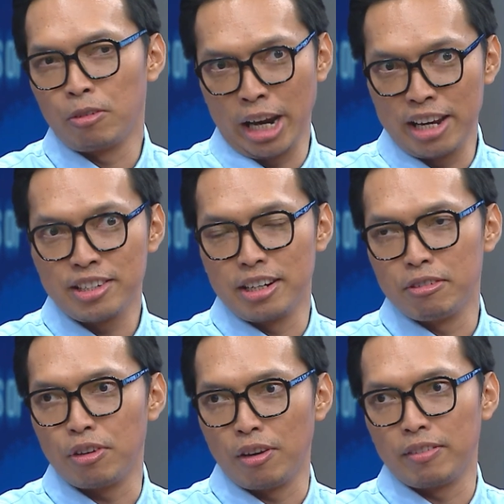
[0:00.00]
ranging
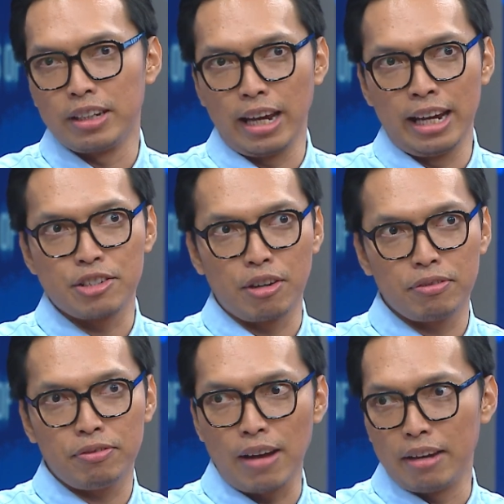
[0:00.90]
for the age of
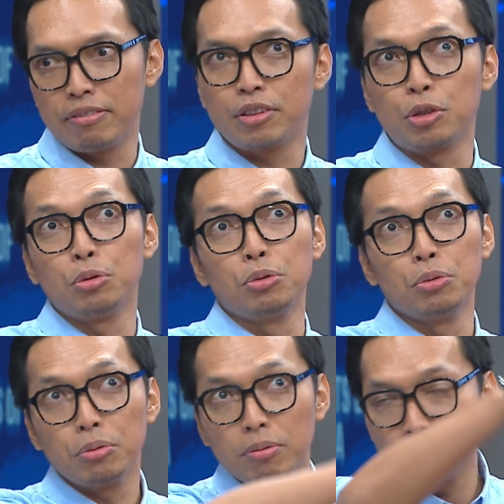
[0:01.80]
five to
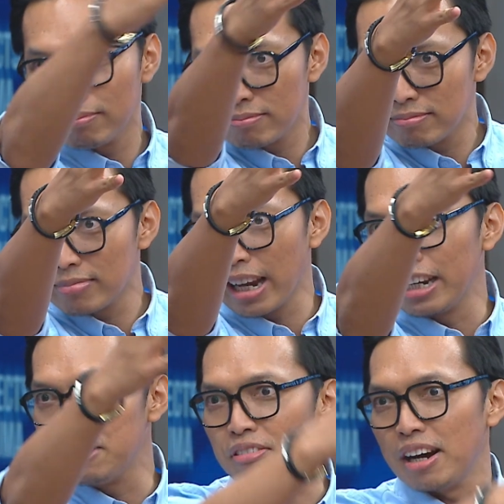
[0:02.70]

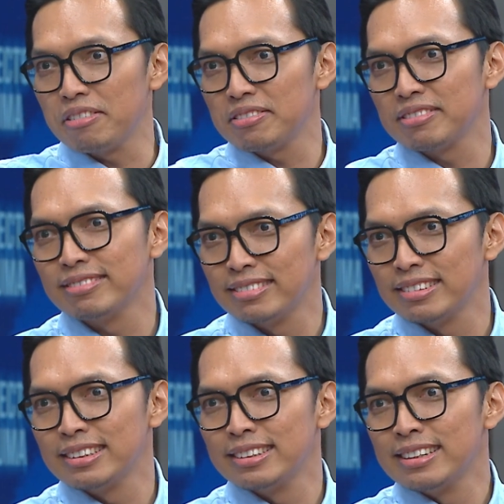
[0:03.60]
eighty-five.
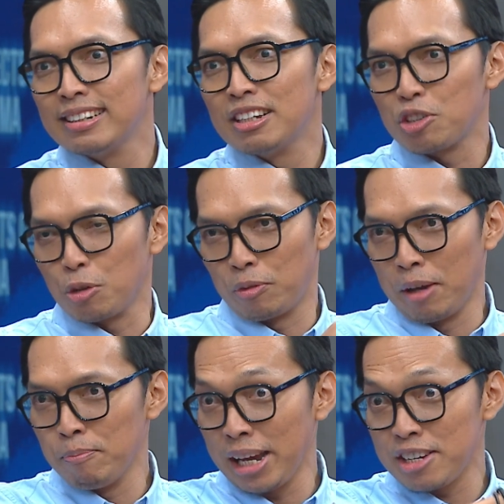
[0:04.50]
Oh. So they
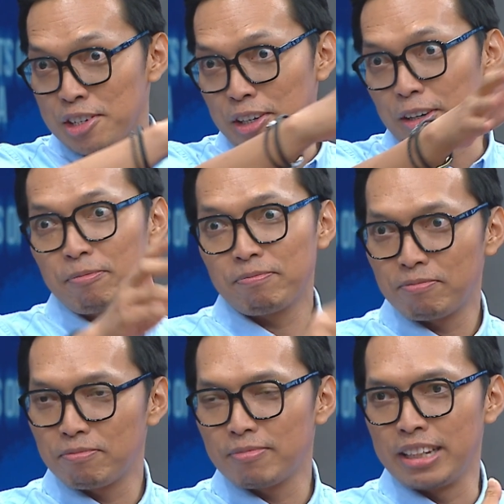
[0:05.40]
measure
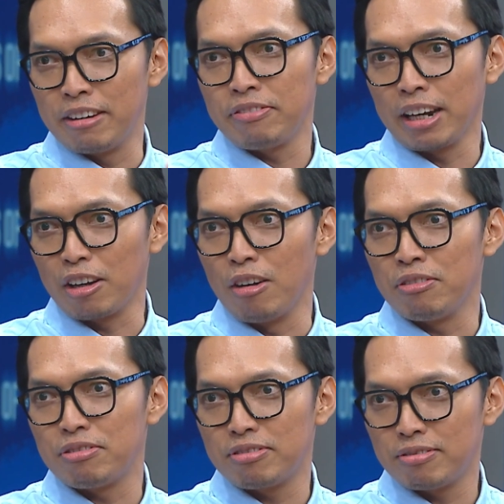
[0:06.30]
the effect of
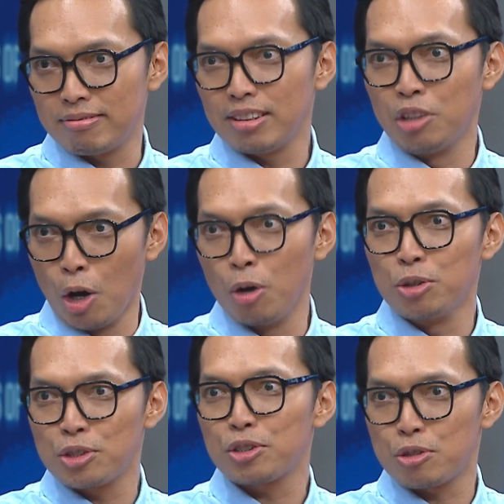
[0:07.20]

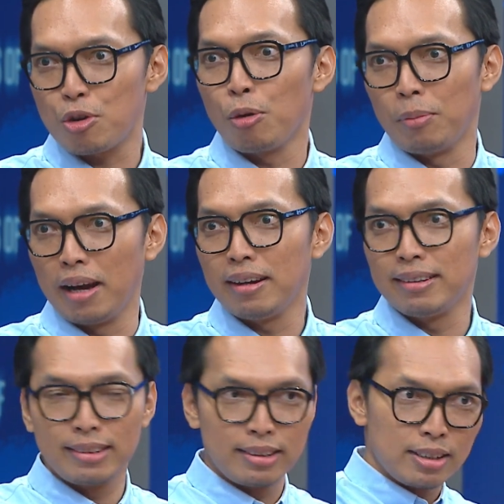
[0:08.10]
those trauma
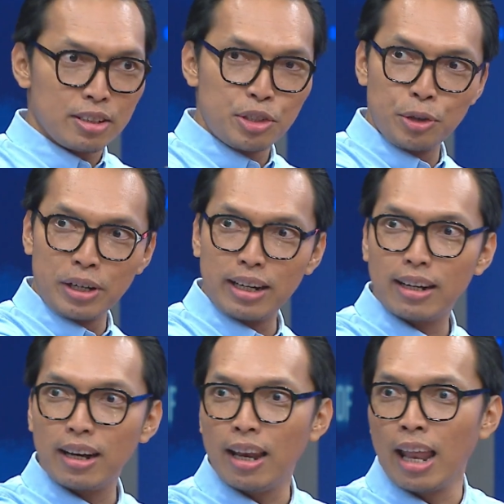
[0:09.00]
mm-hmm. during
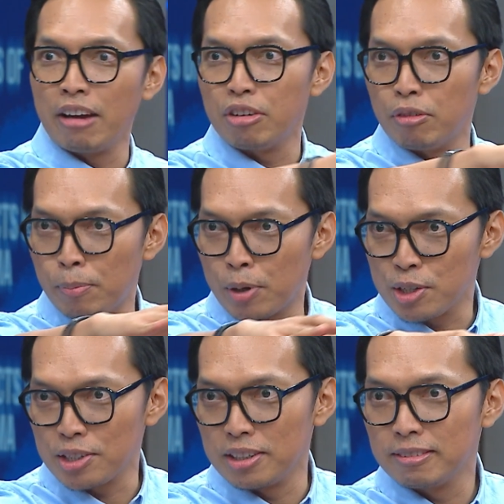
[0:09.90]
a life of a
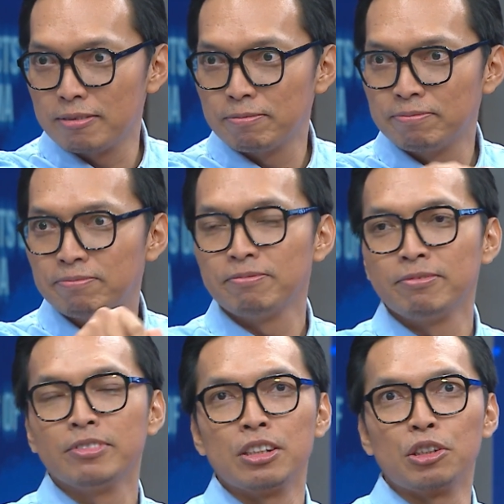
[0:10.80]
person. Mm-hmm.
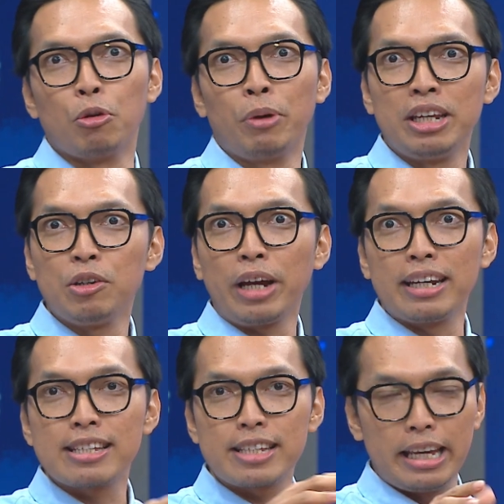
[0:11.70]
So when you
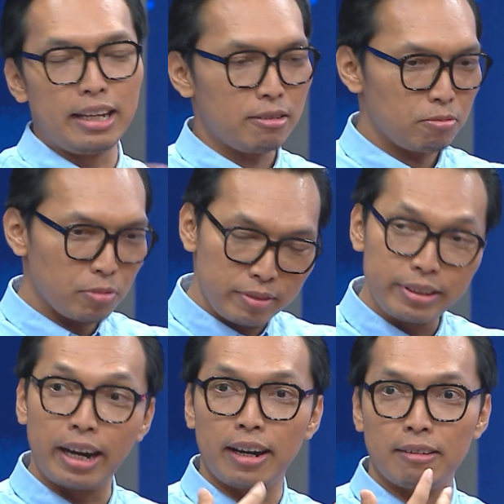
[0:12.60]
can see
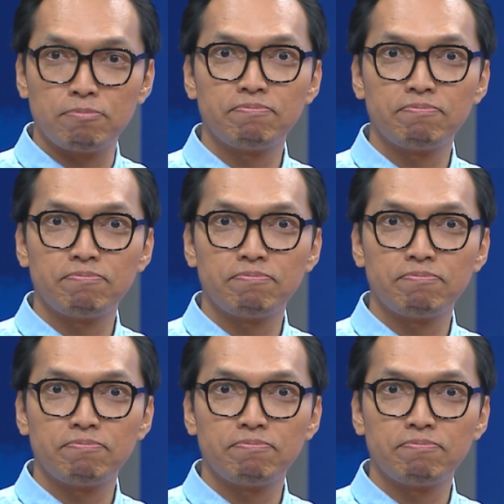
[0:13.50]
their